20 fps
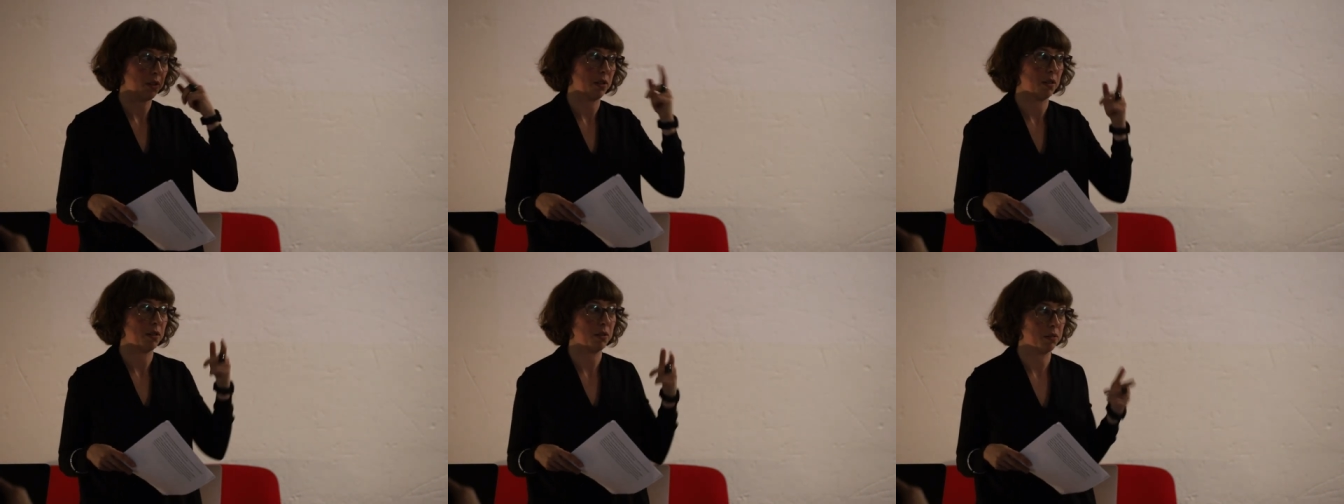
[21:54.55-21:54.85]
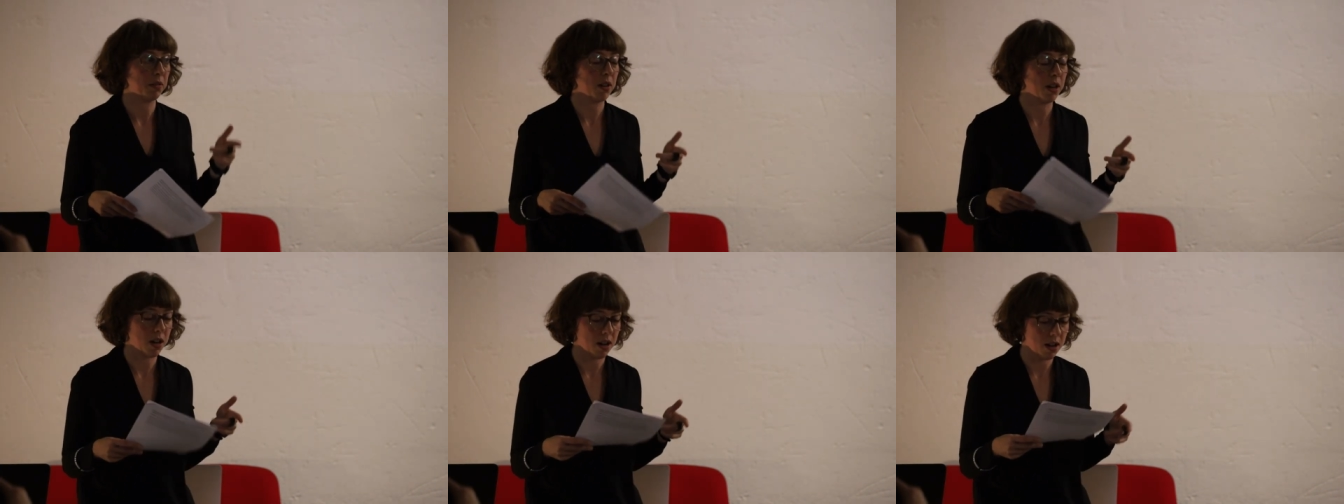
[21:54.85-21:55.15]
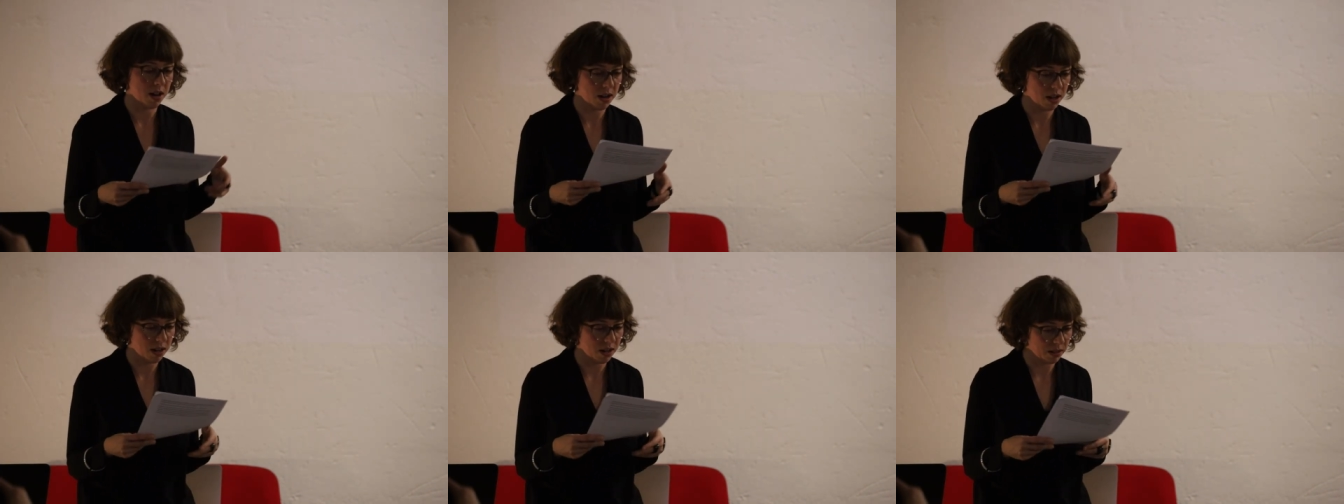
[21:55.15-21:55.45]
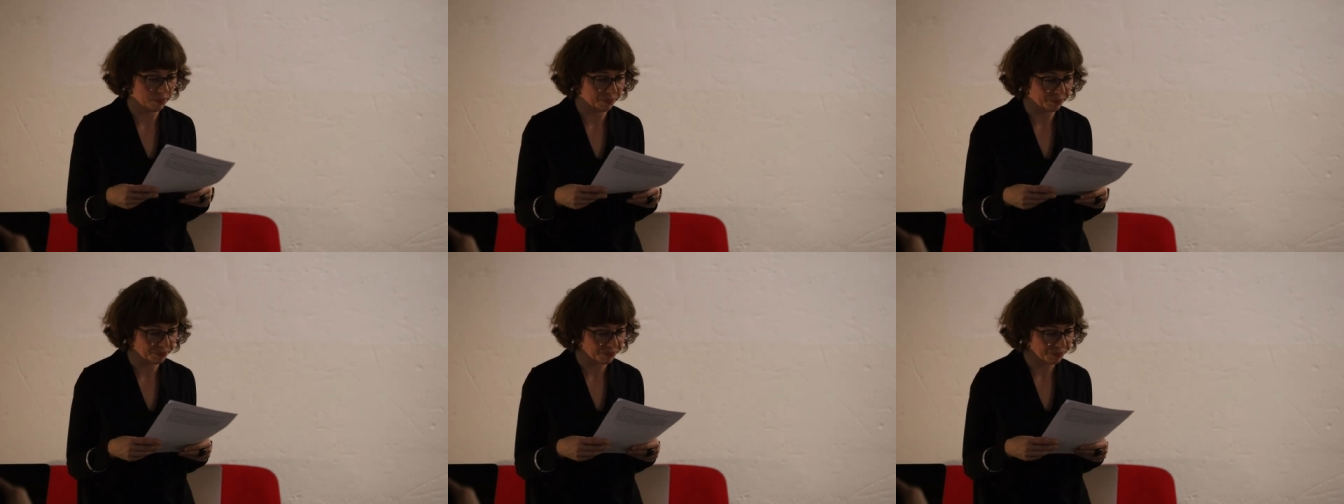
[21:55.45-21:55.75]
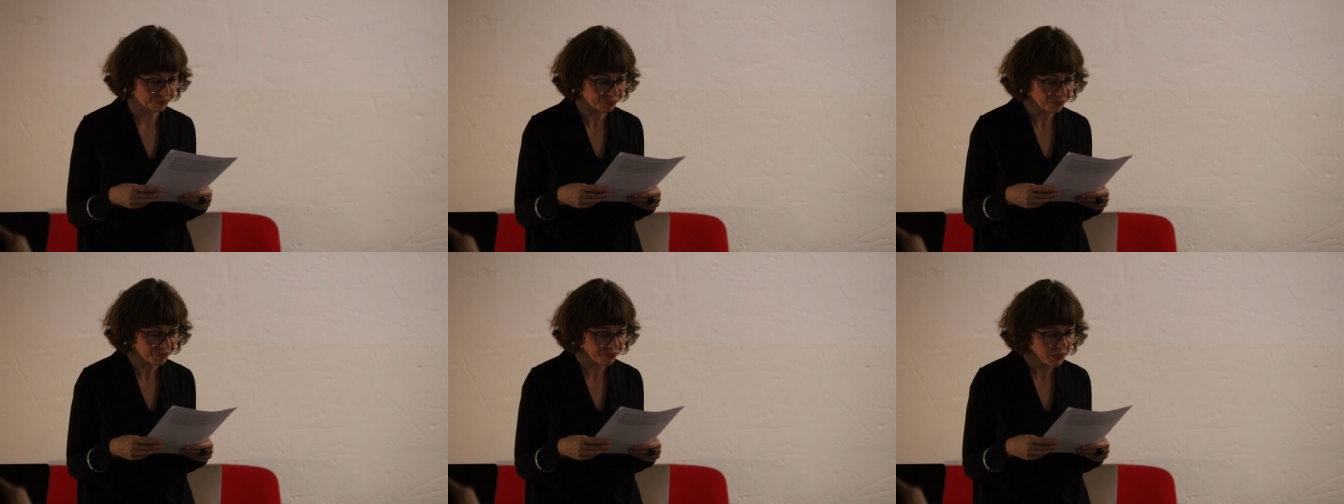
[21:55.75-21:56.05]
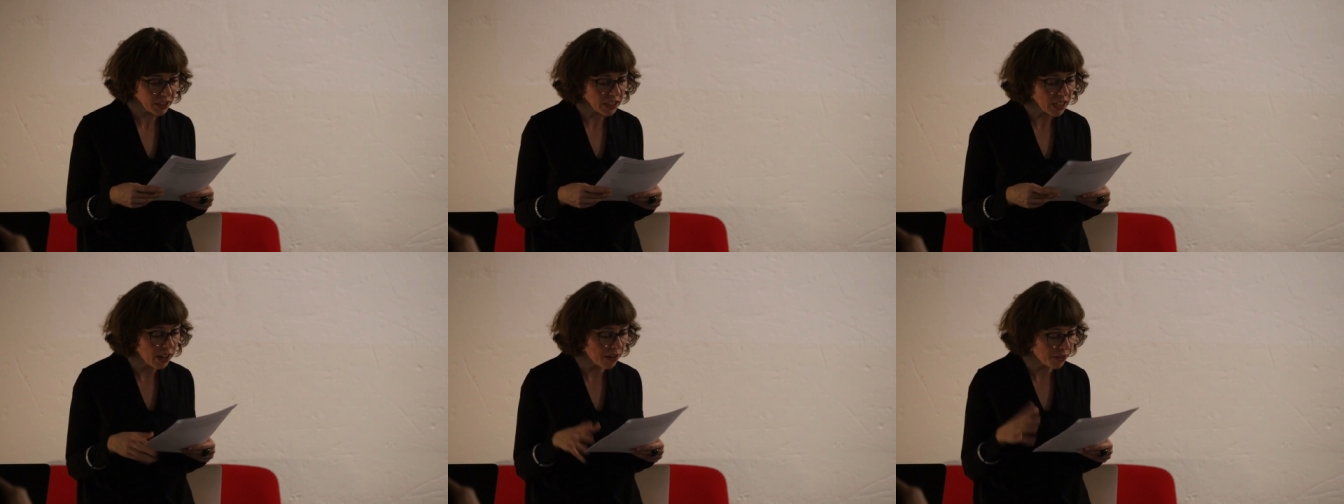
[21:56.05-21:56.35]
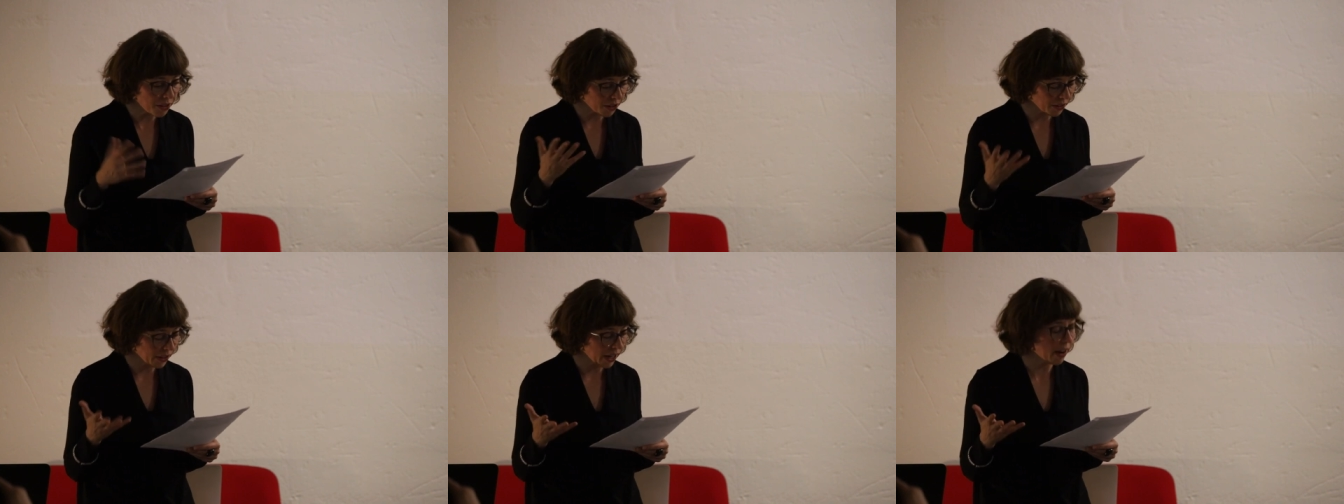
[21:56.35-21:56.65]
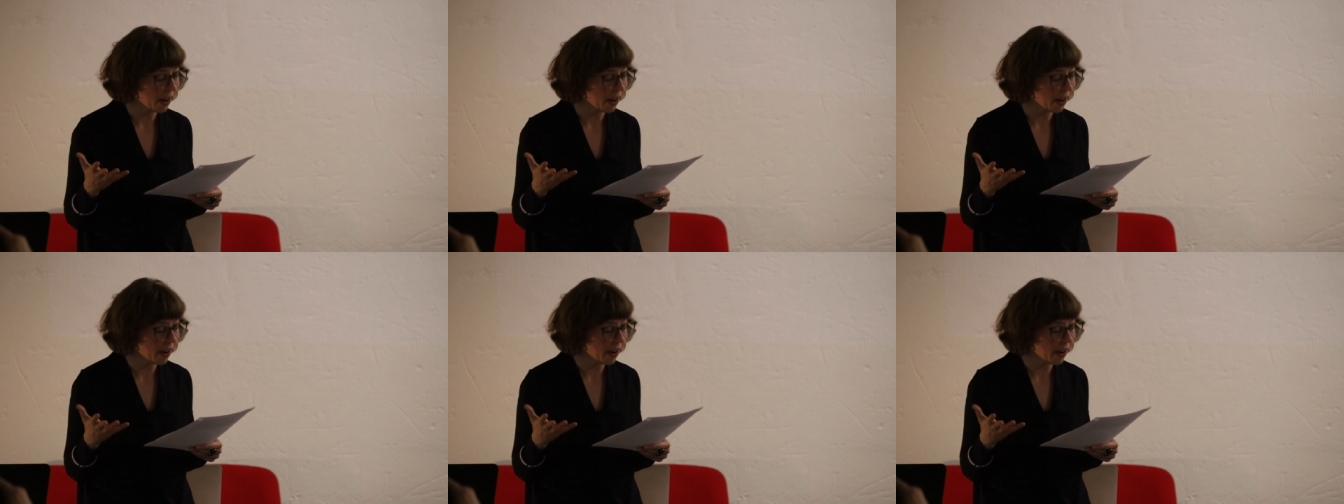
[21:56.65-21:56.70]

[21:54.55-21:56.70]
you know, um, under